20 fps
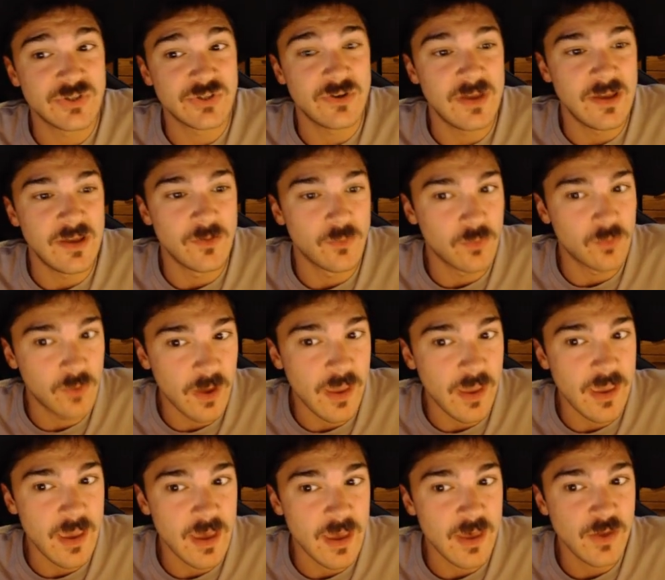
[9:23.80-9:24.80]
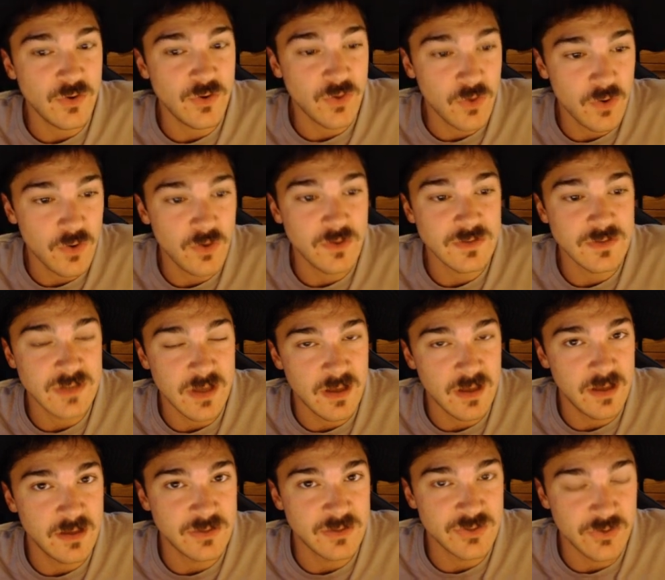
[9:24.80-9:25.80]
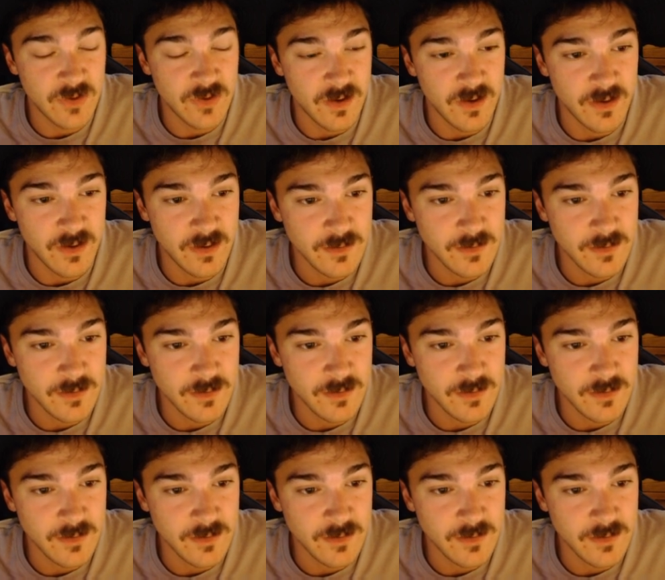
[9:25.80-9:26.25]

in right turns on track.